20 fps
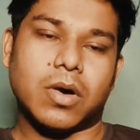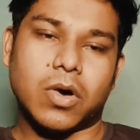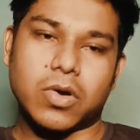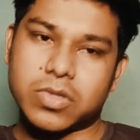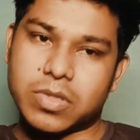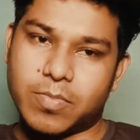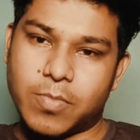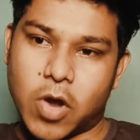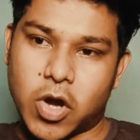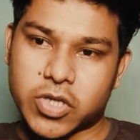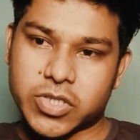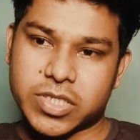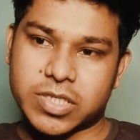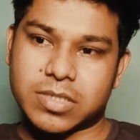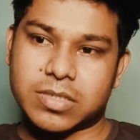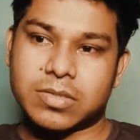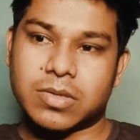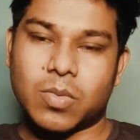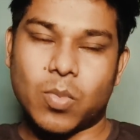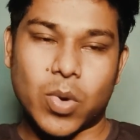on the
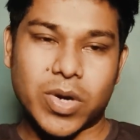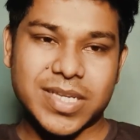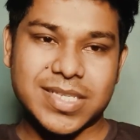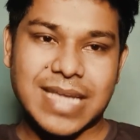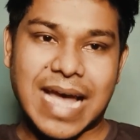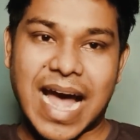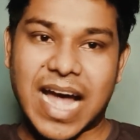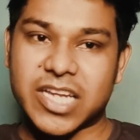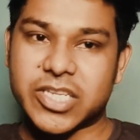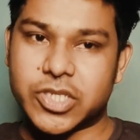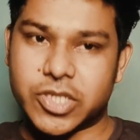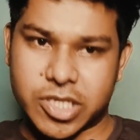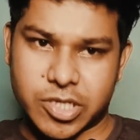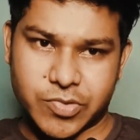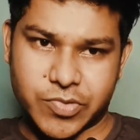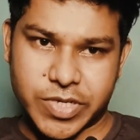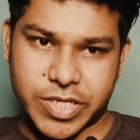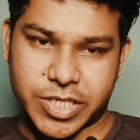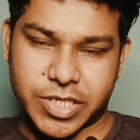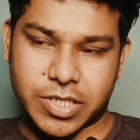blockchain. What is hash
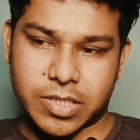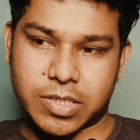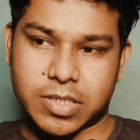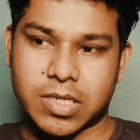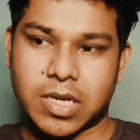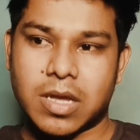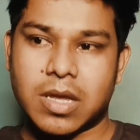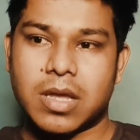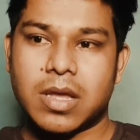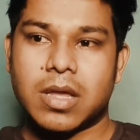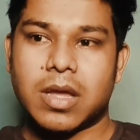generations?